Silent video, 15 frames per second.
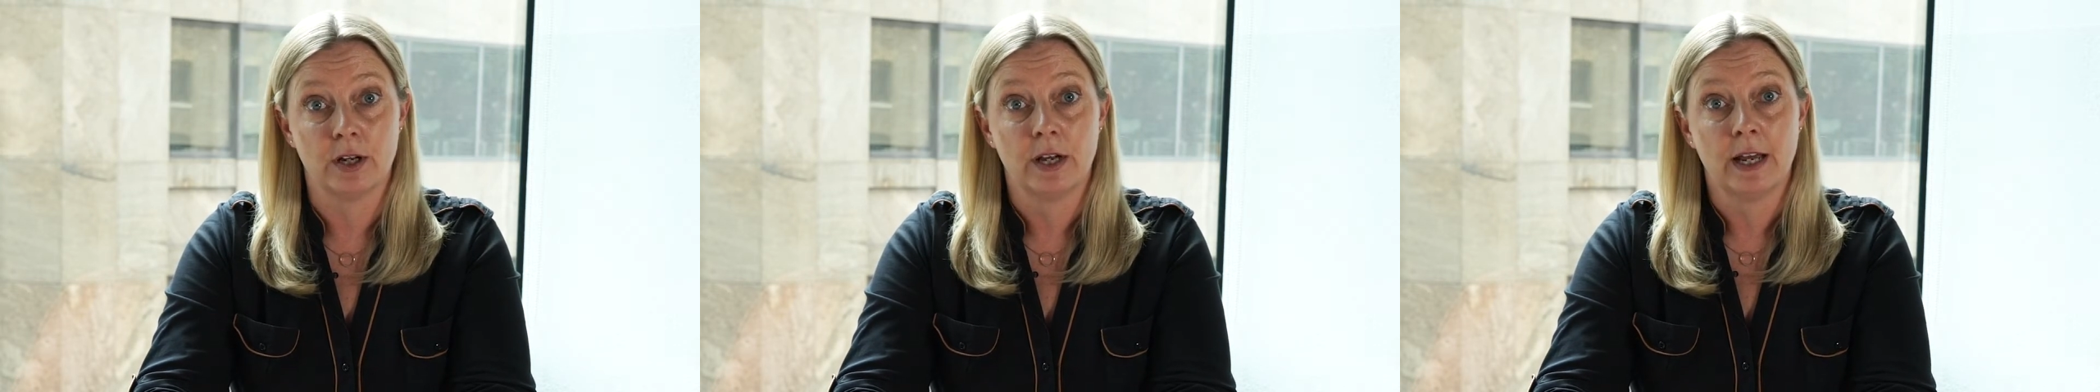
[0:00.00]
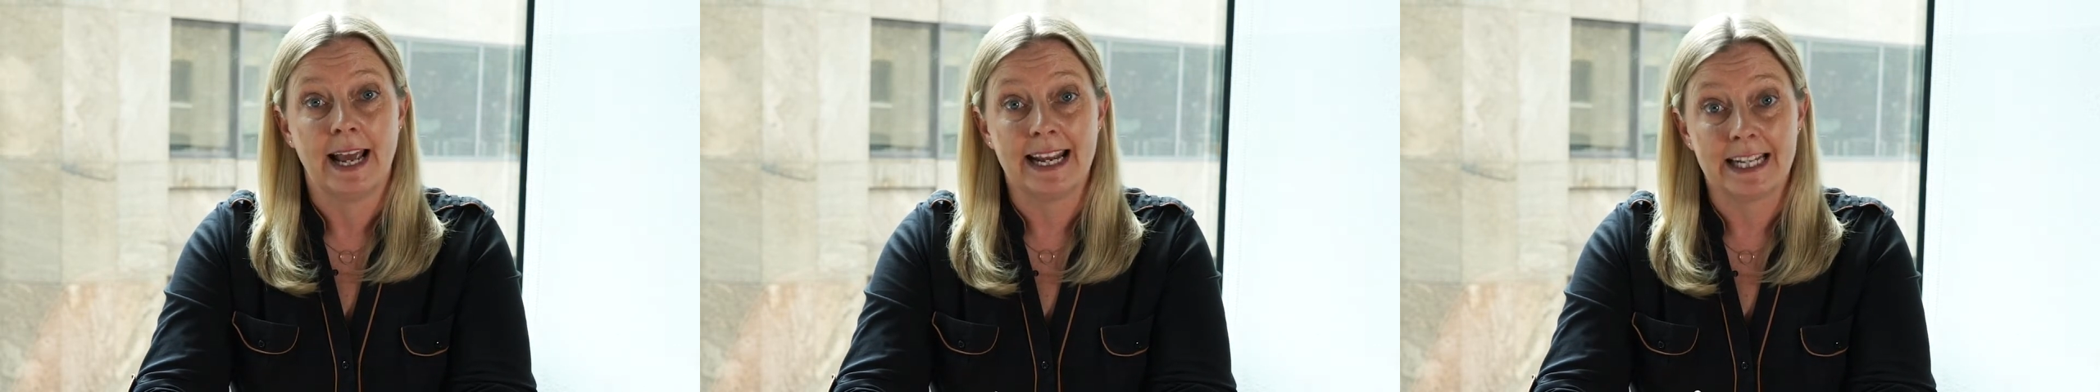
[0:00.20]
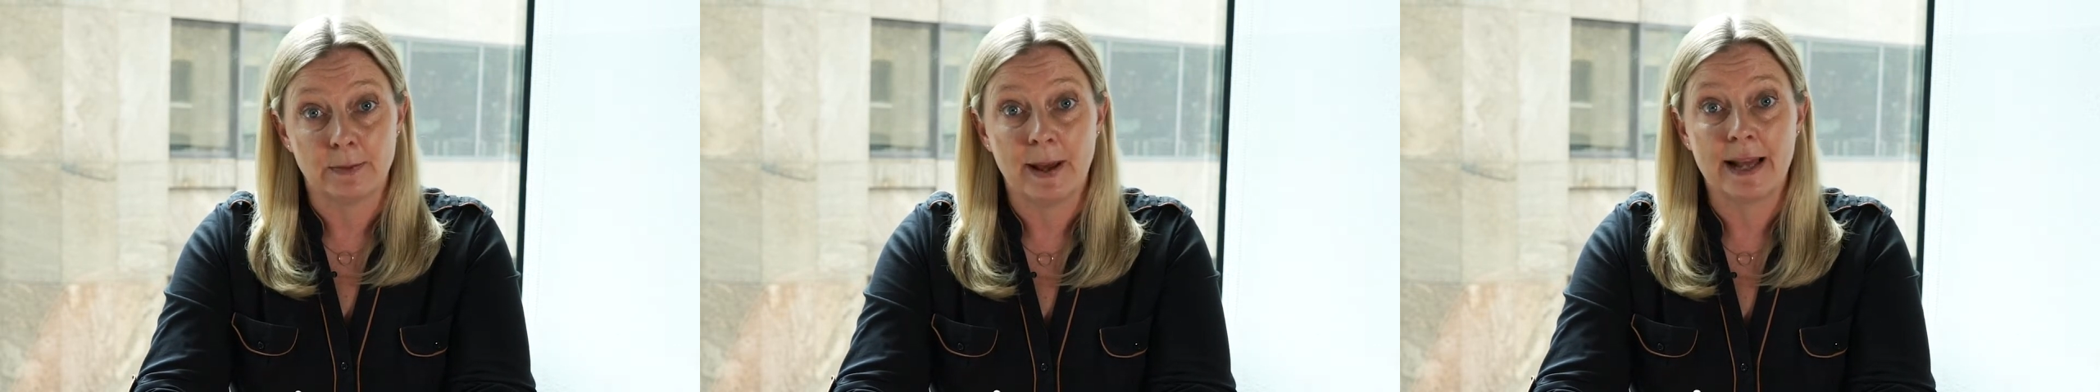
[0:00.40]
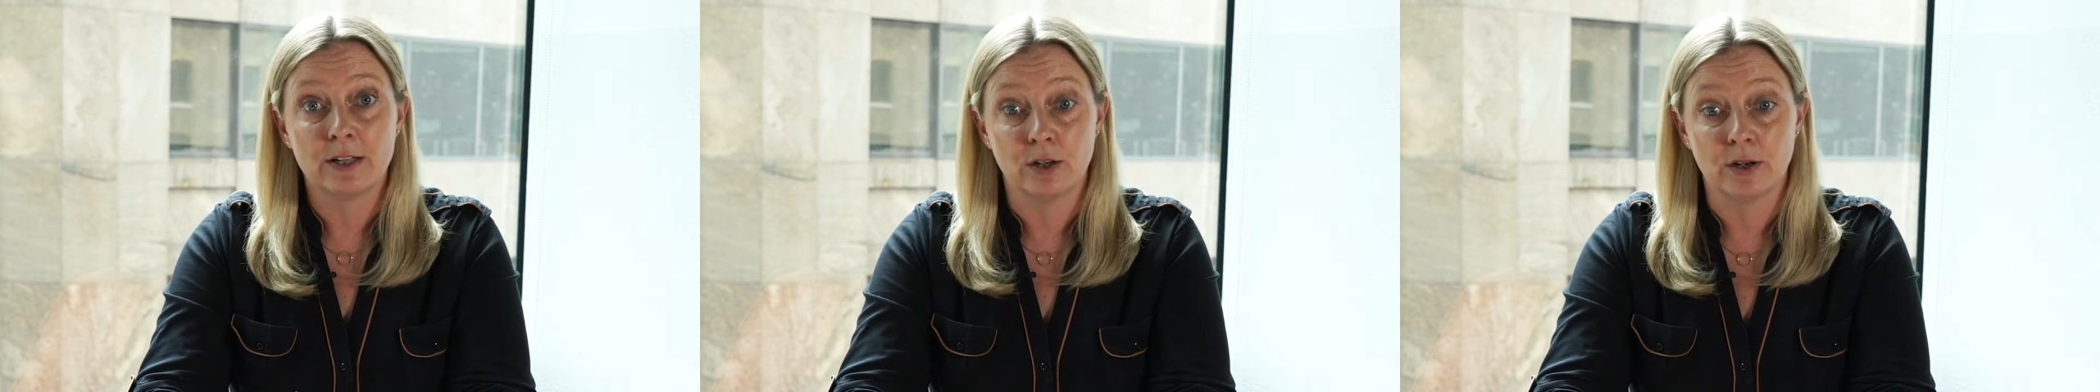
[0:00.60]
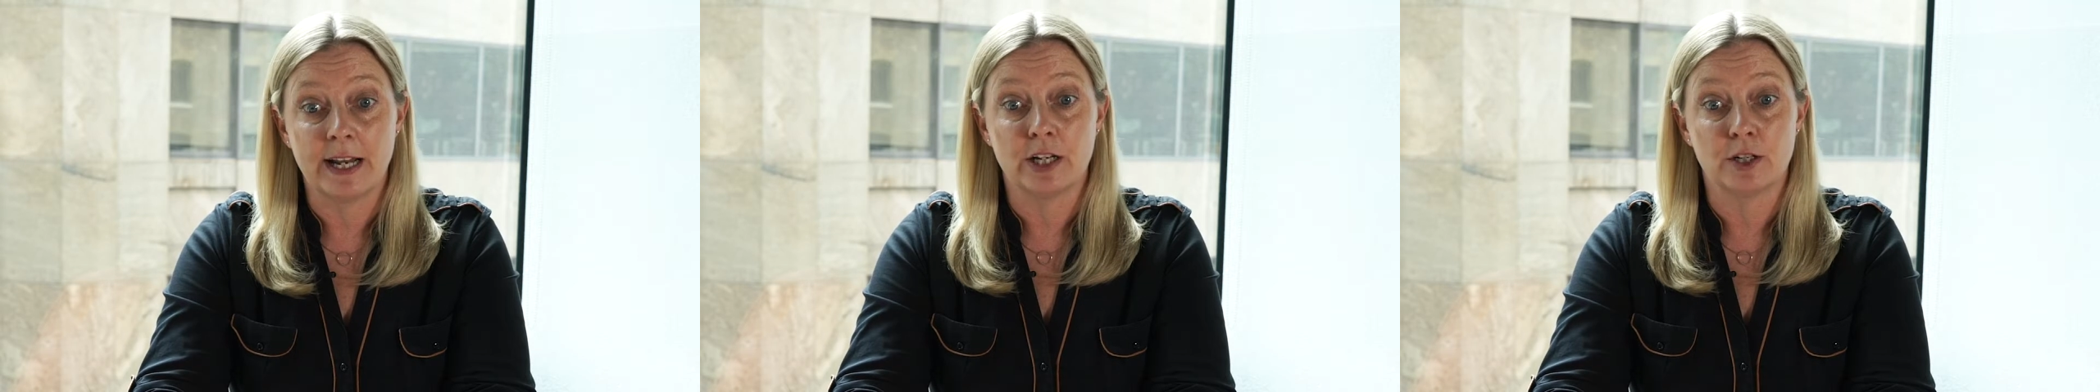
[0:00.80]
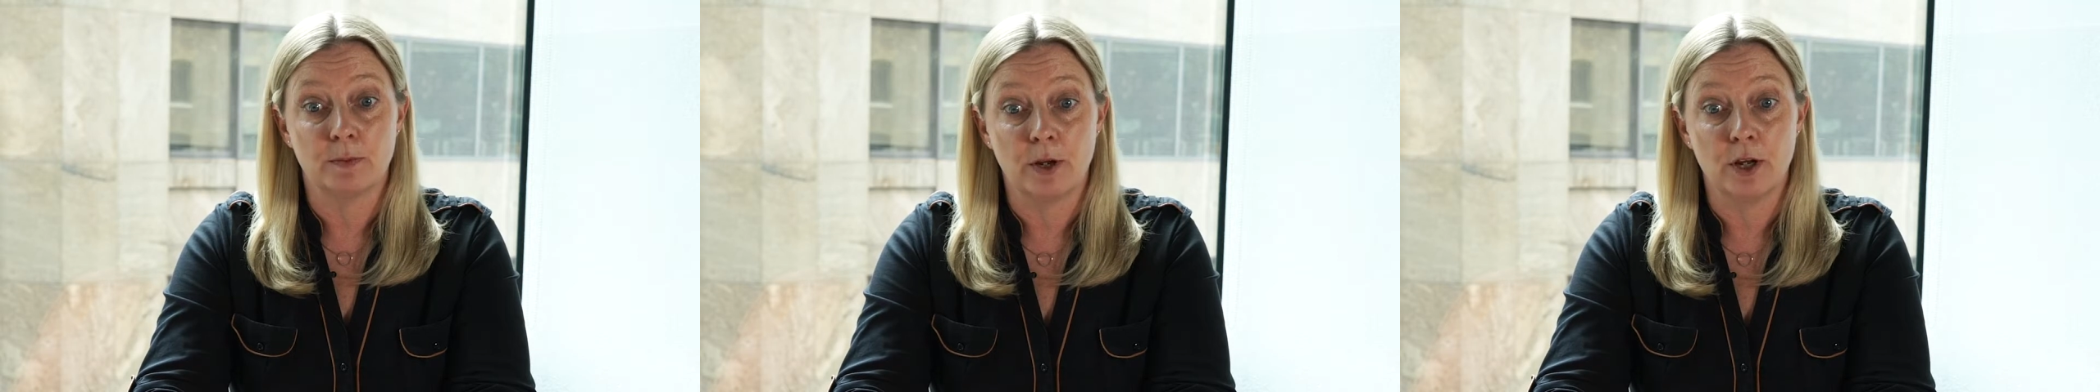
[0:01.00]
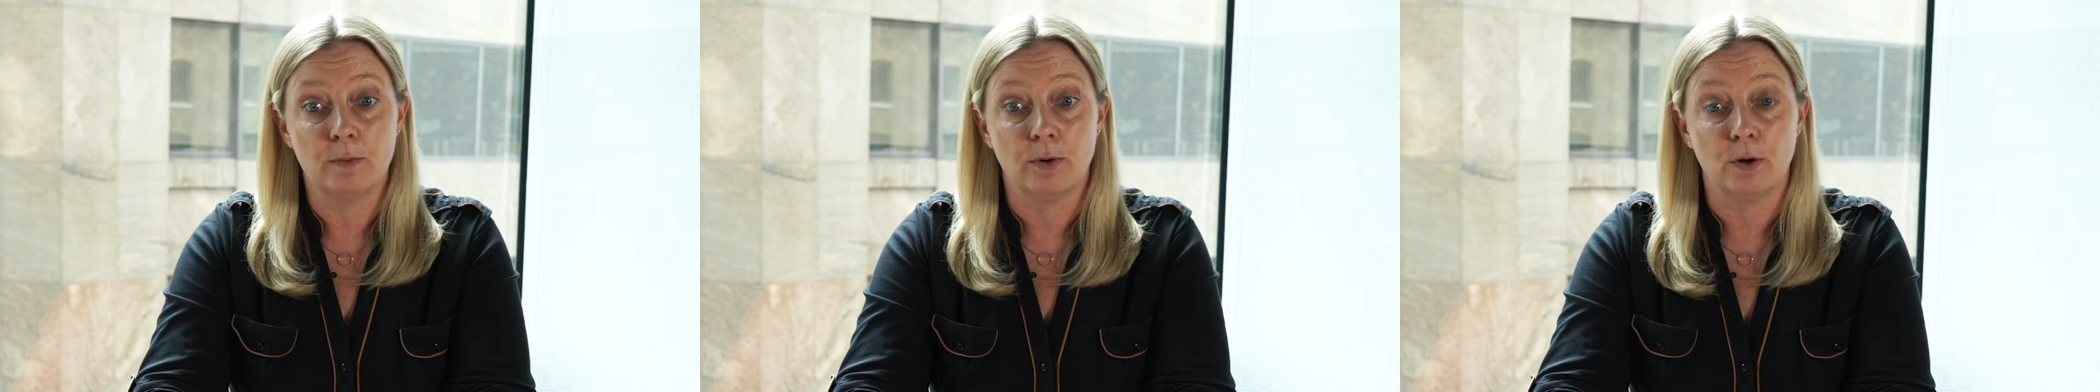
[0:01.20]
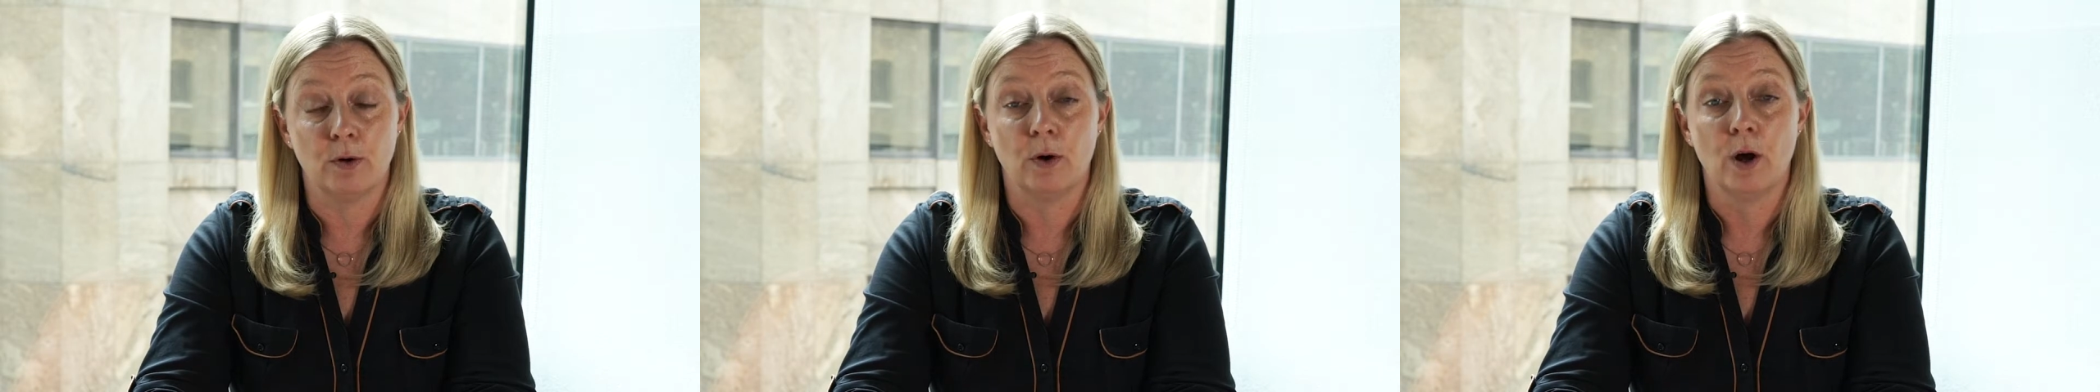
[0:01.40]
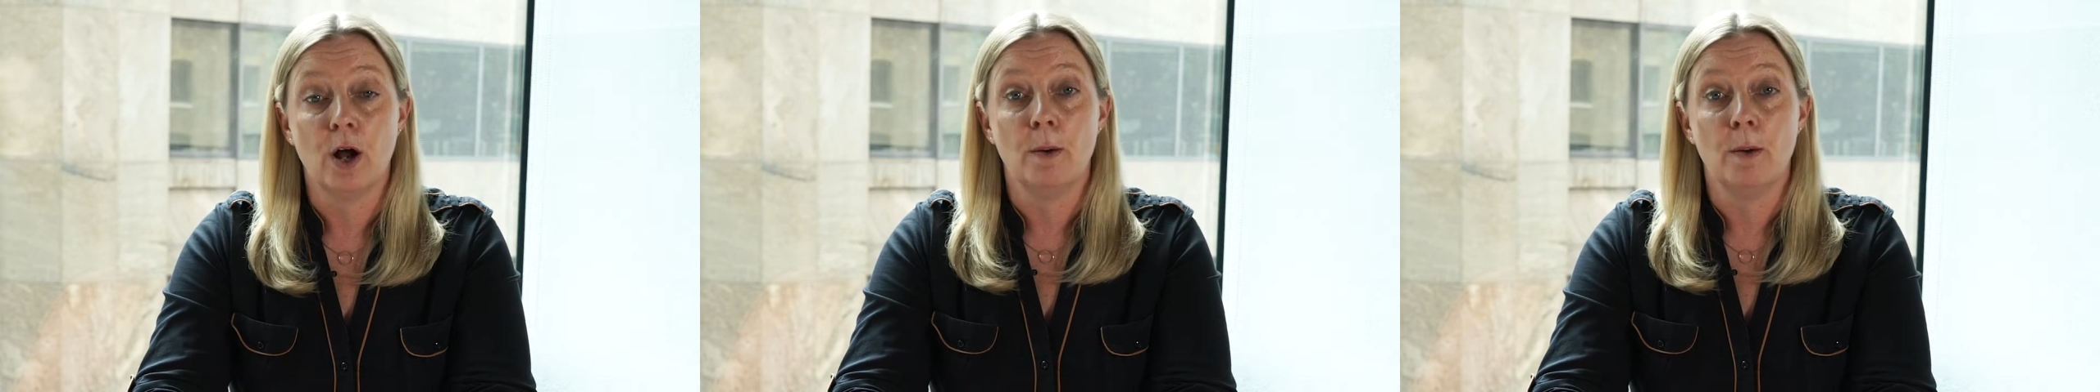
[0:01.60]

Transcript: It depends on each pupil,